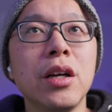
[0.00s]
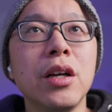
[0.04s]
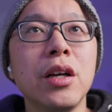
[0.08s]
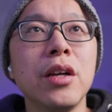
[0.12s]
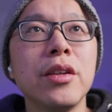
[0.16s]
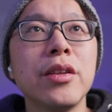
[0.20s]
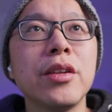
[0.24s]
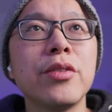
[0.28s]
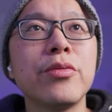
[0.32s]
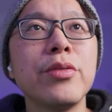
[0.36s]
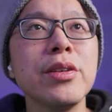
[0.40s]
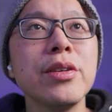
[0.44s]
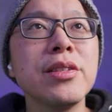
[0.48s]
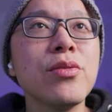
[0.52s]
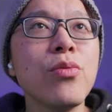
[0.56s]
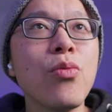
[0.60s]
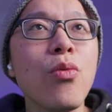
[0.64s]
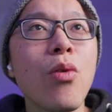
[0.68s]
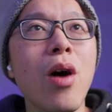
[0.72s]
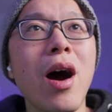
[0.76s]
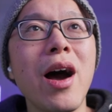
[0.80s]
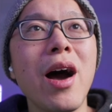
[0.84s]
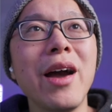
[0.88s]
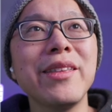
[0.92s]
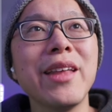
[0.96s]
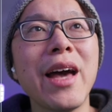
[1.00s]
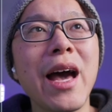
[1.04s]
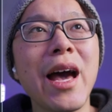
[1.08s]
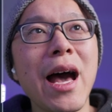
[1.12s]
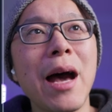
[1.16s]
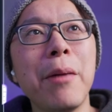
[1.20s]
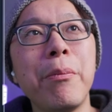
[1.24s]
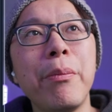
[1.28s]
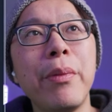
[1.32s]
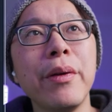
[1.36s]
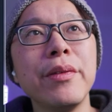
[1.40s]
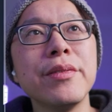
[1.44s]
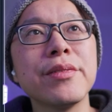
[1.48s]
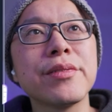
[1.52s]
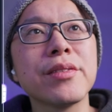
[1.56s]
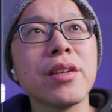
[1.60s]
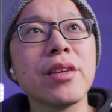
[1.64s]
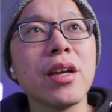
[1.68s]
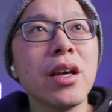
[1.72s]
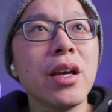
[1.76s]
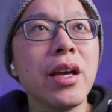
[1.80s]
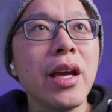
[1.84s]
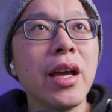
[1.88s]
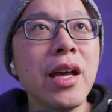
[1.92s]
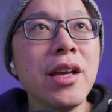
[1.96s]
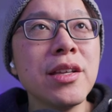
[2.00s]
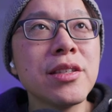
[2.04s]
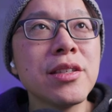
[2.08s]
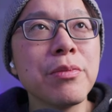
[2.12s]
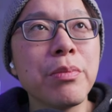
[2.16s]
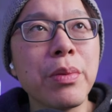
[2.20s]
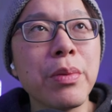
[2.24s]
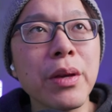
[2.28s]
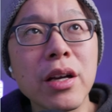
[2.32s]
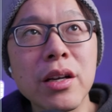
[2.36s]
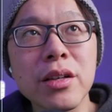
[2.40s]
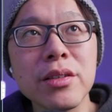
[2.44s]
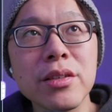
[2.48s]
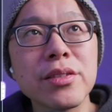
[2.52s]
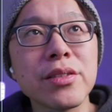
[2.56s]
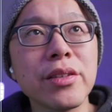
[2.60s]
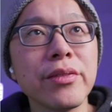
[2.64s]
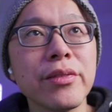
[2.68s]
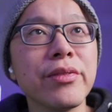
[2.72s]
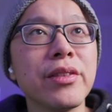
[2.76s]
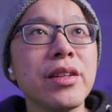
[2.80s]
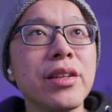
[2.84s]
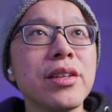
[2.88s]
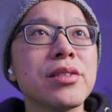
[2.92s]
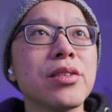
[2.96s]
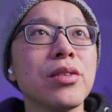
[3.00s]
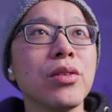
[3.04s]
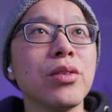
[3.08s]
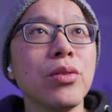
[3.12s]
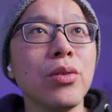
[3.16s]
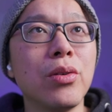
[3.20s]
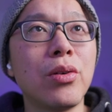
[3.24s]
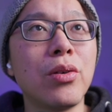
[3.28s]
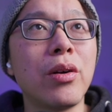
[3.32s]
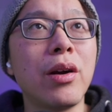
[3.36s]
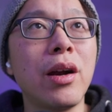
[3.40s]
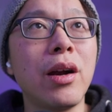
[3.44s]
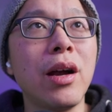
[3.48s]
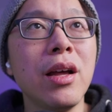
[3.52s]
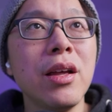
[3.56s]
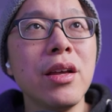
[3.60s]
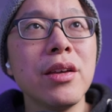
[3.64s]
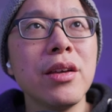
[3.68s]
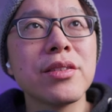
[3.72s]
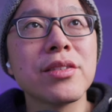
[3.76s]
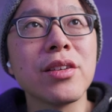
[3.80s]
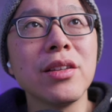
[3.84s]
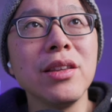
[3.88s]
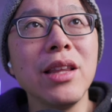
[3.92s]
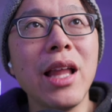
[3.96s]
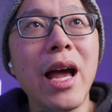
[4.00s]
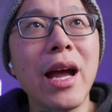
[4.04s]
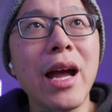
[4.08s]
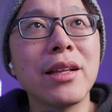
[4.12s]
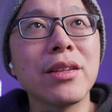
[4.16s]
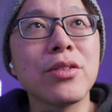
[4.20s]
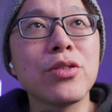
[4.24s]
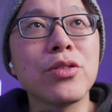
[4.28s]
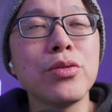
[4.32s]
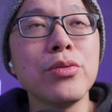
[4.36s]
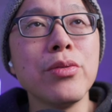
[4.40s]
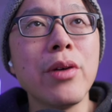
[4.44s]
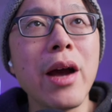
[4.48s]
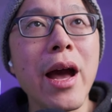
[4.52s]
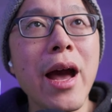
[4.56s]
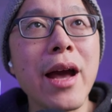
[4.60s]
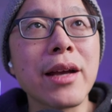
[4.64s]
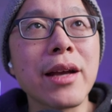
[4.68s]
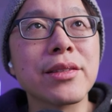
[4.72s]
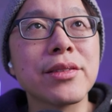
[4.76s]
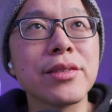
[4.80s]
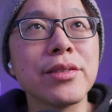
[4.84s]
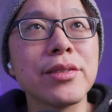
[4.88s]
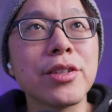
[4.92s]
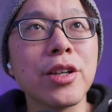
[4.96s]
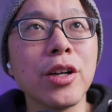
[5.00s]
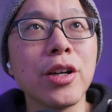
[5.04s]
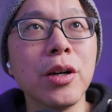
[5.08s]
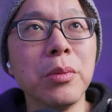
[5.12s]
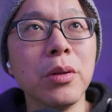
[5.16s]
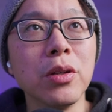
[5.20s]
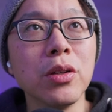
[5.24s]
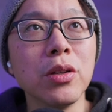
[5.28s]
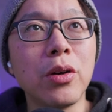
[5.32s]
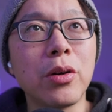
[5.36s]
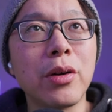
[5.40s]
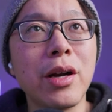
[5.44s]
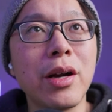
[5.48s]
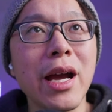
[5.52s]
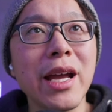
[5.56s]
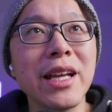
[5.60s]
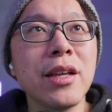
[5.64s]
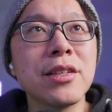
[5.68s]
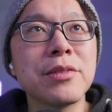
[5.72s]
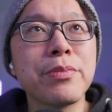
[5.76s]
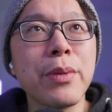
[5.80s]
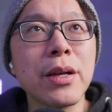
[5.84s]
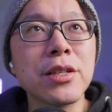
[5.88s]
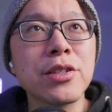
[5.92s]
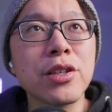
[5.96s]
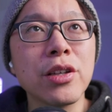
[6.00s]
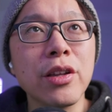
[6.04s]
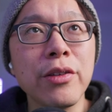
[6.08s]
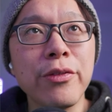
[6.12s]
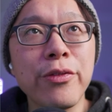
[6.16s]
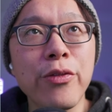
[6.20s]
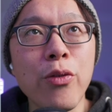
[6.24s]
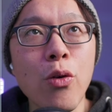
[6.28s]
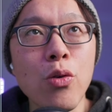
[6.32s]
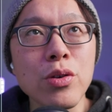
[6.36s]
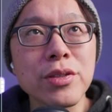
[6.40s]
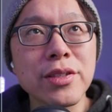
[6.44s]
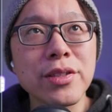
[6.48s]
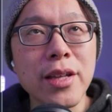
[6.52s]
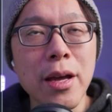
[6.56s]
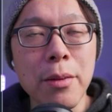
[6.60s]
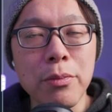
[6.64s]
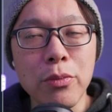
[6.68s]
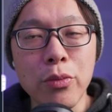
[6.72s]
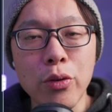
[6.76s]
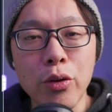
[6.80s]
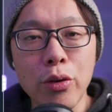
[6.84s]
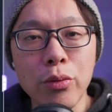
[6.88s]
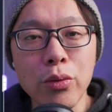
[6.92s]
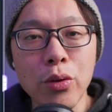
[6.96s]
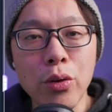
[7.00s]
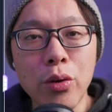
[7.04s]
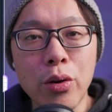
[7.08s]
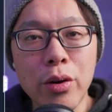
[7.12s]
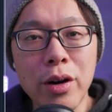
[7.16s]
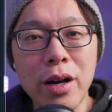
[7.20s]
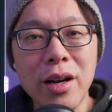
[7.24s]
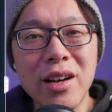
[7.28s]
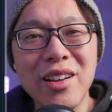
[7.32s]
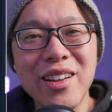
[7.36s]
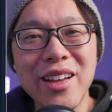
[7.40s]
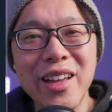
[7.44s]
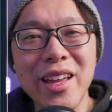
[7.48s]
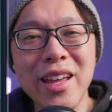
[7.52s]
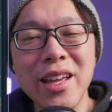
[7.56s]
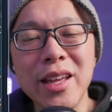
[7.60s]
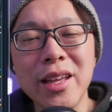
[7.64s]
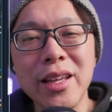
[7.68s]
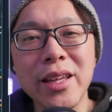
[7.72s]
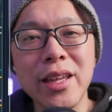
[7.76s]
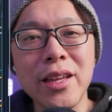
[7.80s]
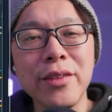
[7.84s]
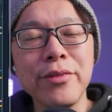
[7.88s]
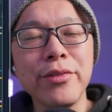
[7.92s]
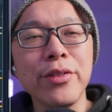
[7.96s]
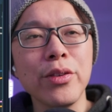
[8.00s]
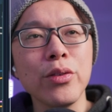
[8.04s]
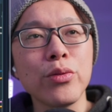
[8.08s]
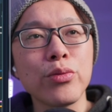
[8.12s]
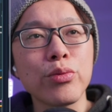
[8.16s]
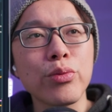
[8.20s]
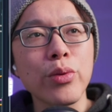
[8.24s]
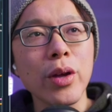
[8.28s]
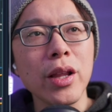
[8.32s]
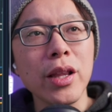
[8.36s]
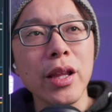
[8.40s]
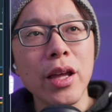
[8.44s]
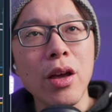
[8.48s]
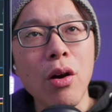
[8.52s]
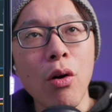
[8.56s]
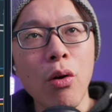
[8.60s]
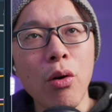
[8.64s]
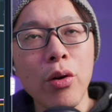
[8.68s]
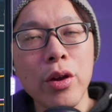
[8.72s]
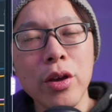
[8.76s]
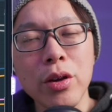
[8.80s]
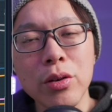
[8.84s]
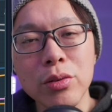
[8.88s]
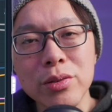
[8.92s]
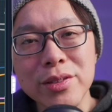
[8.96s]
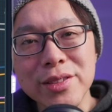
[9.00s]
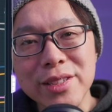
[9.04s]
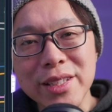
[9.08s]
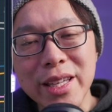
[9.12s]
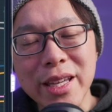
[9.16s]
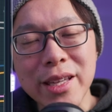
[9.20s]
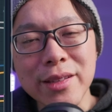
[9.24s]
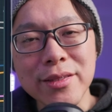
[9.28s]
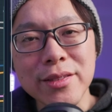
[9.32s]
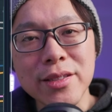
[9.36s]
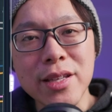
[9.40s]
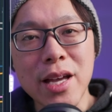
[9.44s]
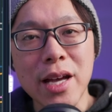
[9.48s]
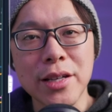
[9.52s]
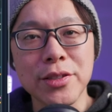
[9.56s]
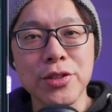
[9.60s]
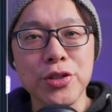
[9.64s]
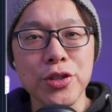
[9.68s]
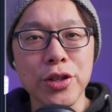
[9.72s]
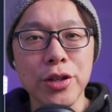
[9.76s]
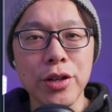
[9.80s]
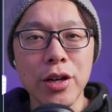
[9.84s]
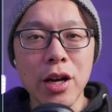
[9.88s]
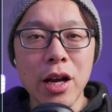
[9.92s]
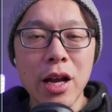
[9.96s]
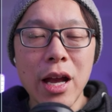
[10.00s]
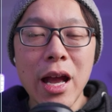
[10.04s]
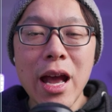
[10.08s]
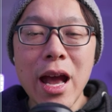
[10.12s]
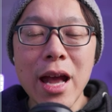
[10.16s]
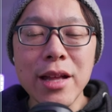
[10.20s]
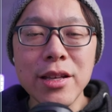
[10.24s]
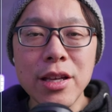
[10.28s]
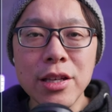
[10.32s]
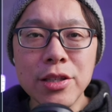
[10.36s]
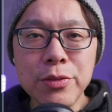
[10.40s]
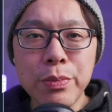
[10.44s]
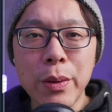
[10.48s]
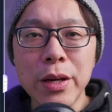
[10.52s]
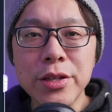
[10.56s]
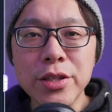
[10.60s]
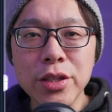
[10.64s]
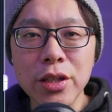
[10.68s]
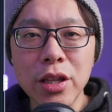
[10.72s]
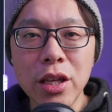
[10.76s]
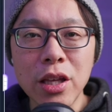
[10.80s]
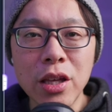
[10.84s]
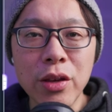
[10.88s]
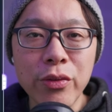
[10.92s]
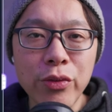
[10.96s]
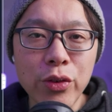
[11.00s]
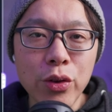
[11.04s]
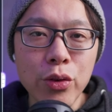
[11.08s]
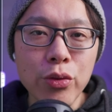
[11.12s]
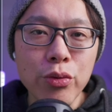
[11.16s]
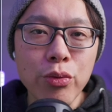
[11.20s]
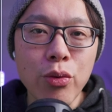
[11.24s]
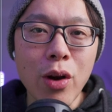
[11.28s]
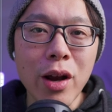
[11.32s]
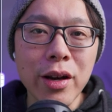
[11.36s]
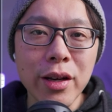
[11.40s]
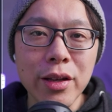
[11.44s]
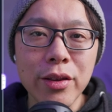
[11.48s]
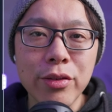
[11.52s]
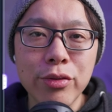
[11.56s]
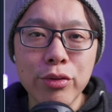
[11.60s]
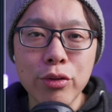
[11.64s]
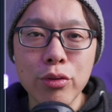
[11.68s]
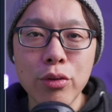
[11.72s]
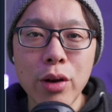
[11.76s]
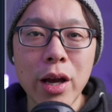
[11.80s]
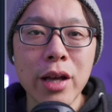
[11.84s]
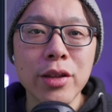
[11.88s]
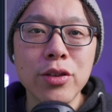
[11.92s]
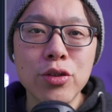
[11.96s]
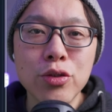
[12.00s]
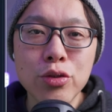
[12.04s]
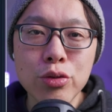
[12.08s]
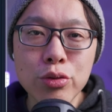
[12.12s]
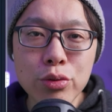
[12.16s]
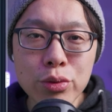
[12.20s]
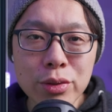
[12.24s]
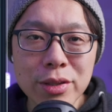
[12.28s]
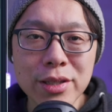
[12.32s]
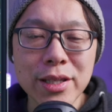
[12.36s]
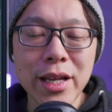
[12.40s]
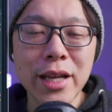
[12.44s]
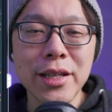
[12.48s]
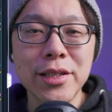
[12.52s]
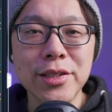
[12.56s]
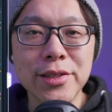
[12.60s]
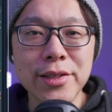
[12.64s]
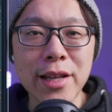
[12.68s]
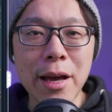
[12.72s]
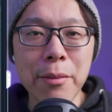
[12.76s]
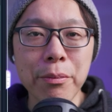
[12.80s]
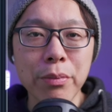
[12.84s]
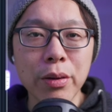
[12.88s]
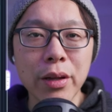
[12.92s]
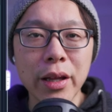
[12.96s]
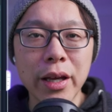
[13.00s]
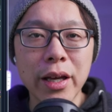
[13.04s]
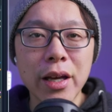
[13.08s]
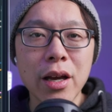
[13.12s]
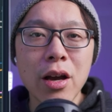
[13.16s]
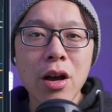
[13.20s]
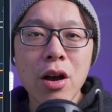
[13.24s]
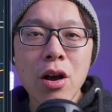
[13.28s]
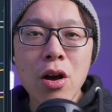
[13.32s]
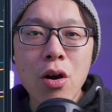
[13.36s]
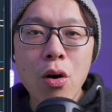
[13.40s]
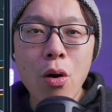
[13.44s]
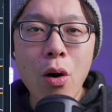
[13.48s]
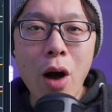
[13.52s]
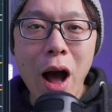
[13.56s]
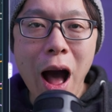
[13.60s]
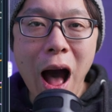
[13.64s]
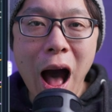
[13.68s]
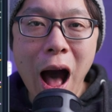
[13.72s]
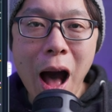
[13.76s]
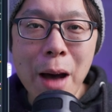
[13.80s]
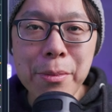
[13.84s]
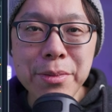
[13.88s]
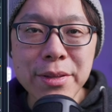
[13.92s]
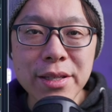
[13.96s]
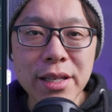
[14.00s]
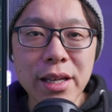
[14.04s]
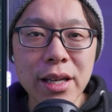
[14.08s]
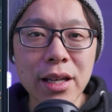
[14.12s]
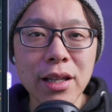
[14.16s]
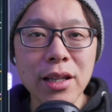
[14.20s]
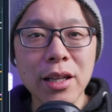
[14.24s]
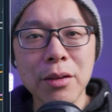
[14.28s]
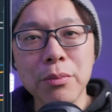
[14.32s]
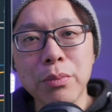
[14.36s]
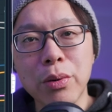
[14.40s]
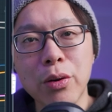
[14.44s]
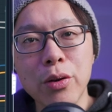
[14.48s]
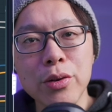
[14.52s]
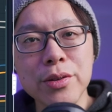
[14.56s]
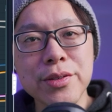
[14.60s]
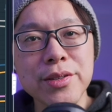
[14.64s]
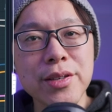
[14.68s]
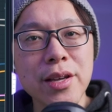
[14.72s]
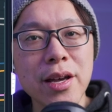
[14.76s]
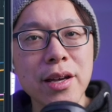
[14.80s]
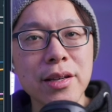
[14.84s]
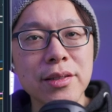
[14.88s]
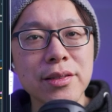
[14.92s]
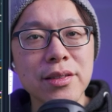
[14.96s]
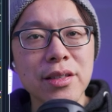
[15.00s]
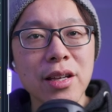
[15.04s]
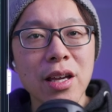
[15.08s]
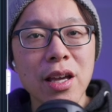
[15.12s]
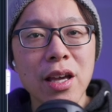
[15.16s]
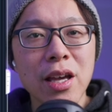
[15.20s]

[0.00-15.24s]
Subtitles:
The reason why that happens is because this LoRA. So Lat2X TurboLoRA, especially 4-step LoRA, it gives you really oil skin texture. And especially if you run it through a 2-stage sampling or upscaling process,